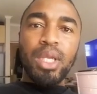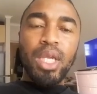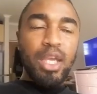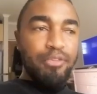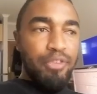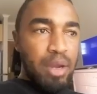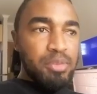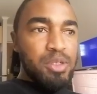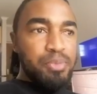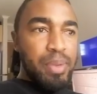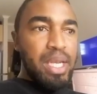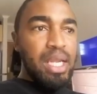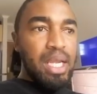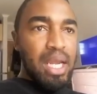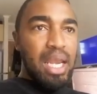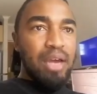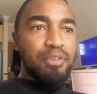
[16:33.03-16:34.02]
If I'm
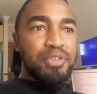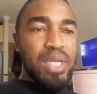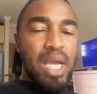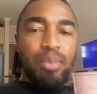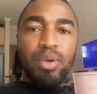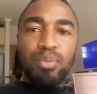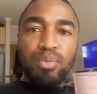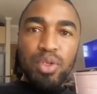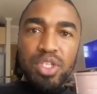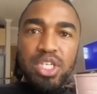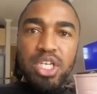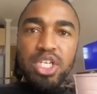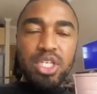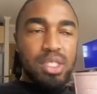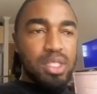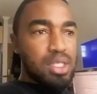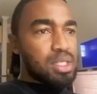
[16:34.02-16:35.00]
spending enough time with
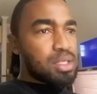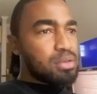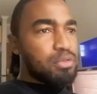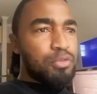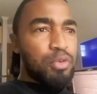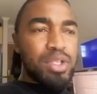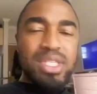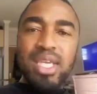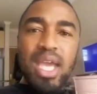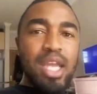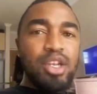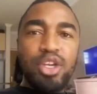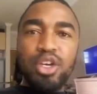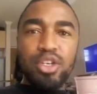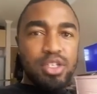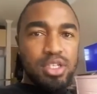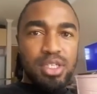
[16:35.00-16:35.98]
musicians for 10
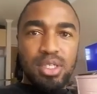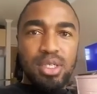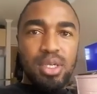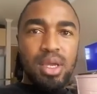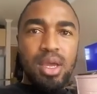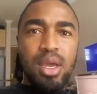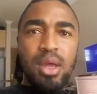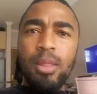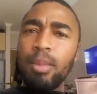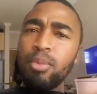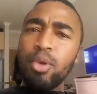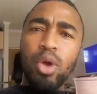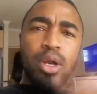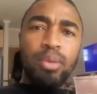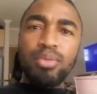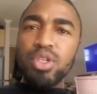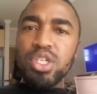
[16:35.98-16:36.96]
years, I'm
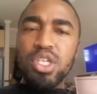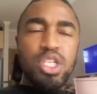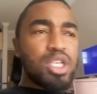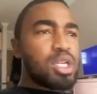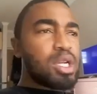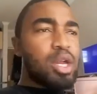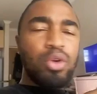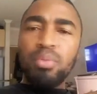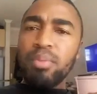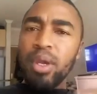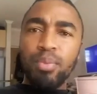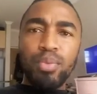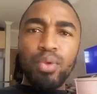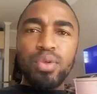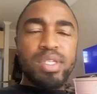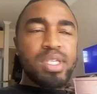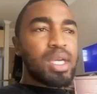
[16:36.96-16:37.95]
not a musician, I don't make
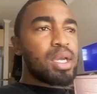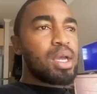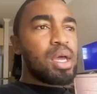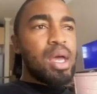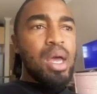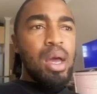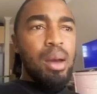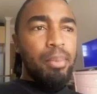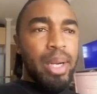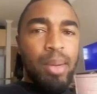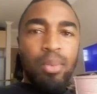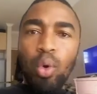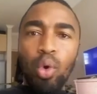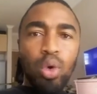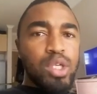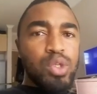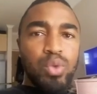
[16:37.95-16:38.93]
music, but I'm
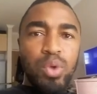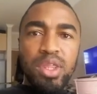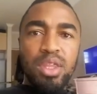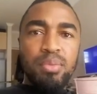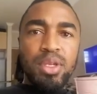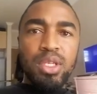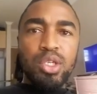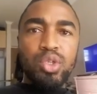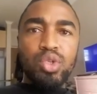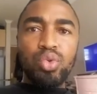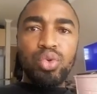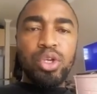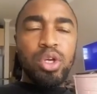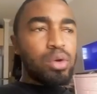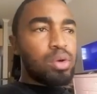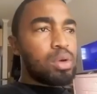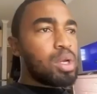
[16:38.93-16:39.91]
always with them in the
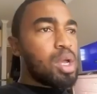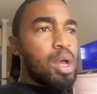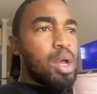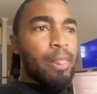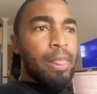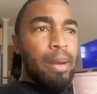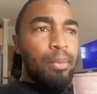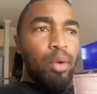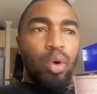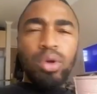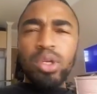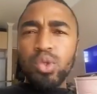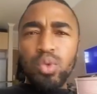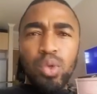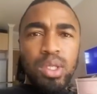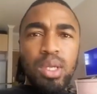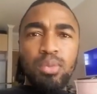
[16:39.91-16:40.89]
studio. I'm
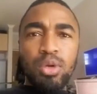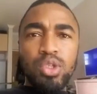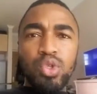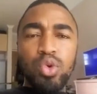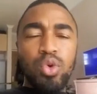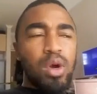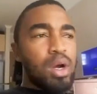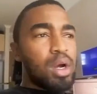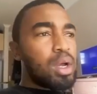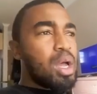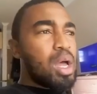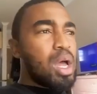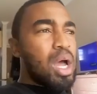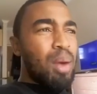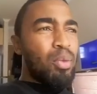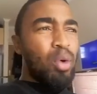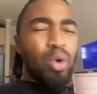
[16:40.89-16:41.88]
always with them on tour.
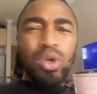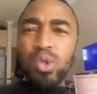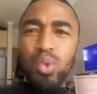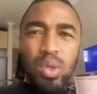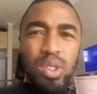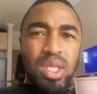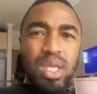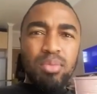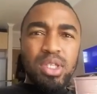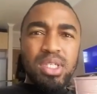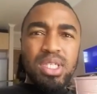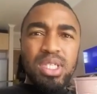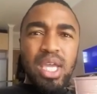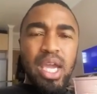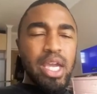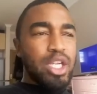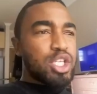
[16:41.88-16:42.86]
I'm always with them on
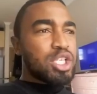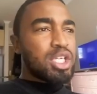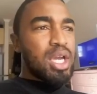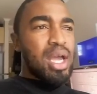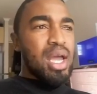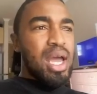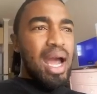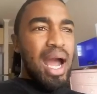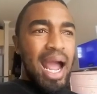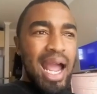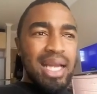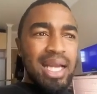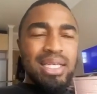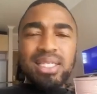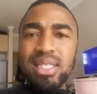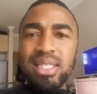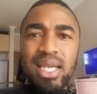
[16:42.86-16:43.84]
stage. I
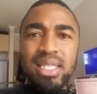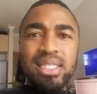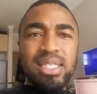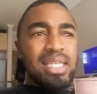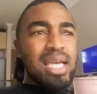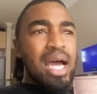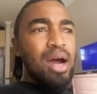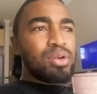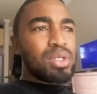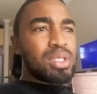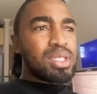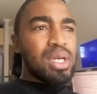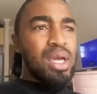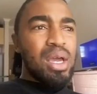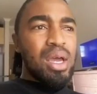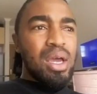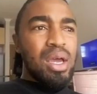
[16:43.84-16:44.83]
understand sound,
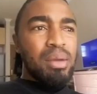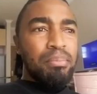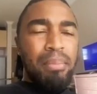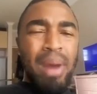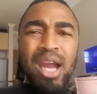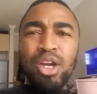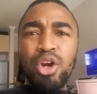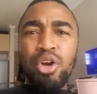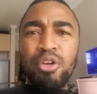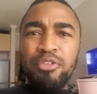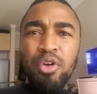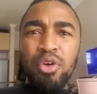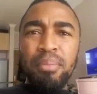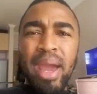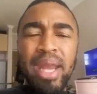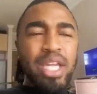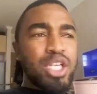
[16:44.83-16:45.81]

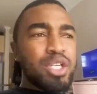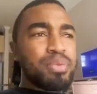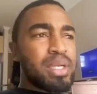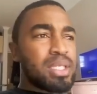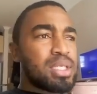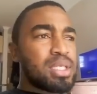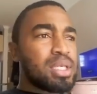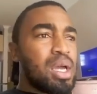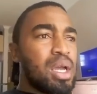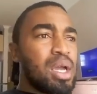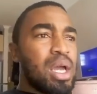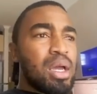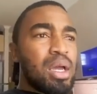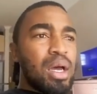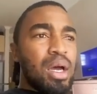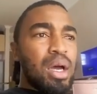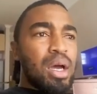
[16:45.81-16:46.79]
microphone management,
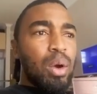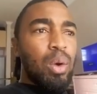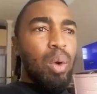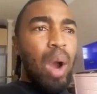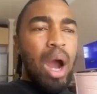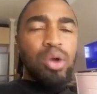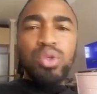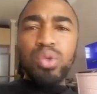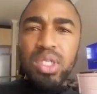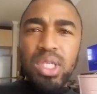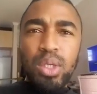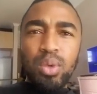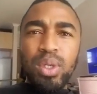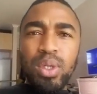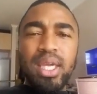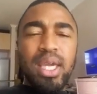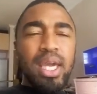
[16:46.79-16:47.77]
how to deal
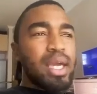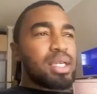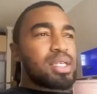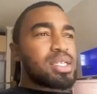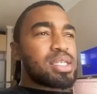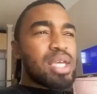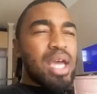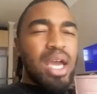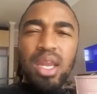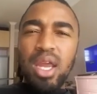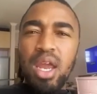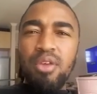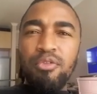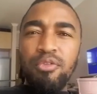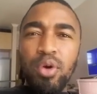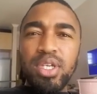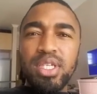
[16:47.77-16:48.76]
with gigs and
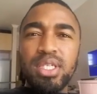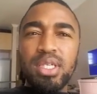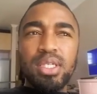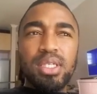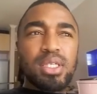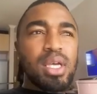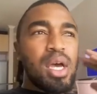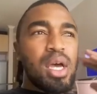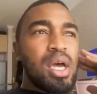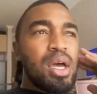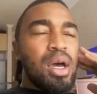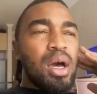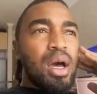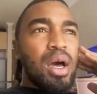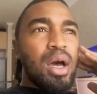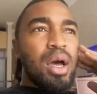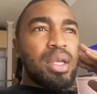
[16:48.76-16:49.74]
invoices,
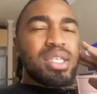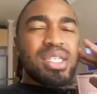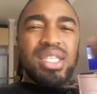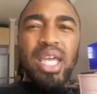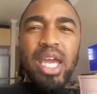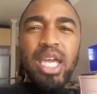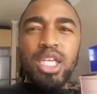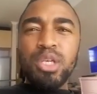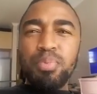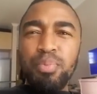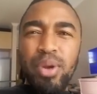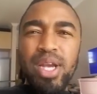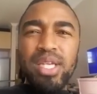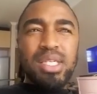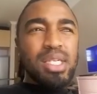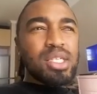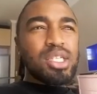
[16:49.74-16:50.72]
stage
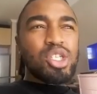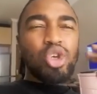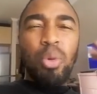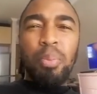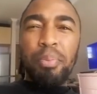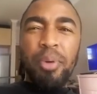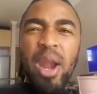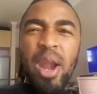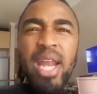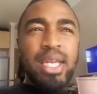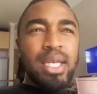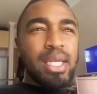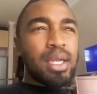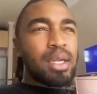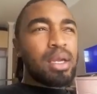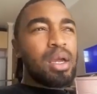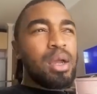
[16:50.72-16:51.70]
presence, your
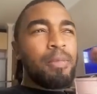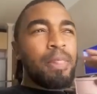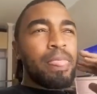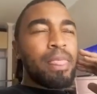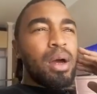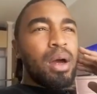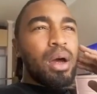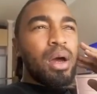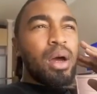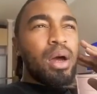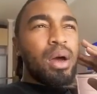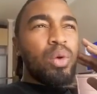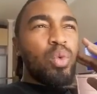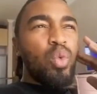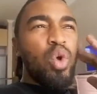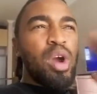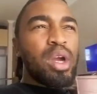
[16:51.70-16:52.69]
branding,
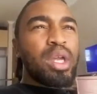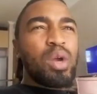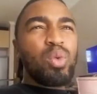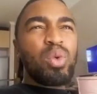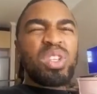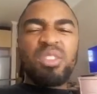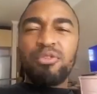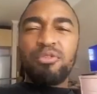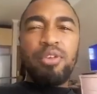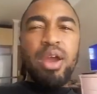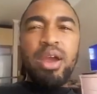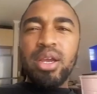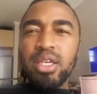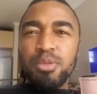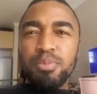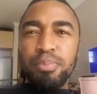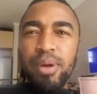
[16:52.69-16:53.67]
working with
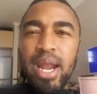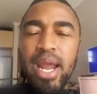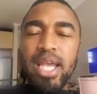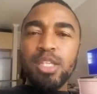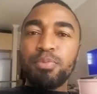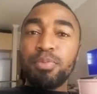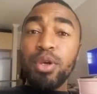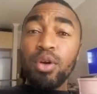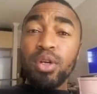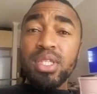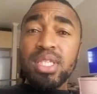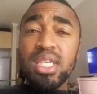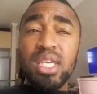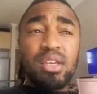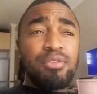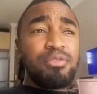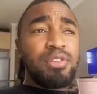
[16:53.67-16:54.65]
various brands, being on
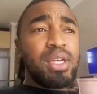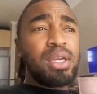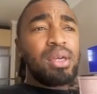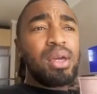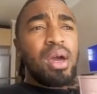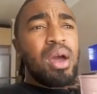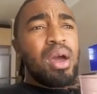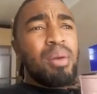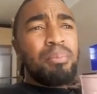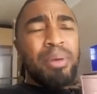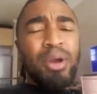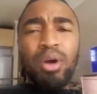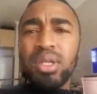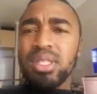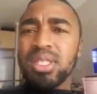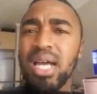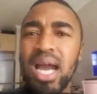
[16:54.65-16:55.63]
TV, being
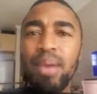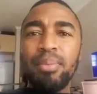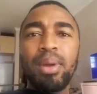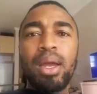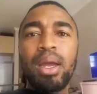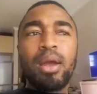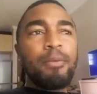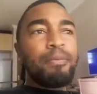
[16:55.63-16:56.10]
on time.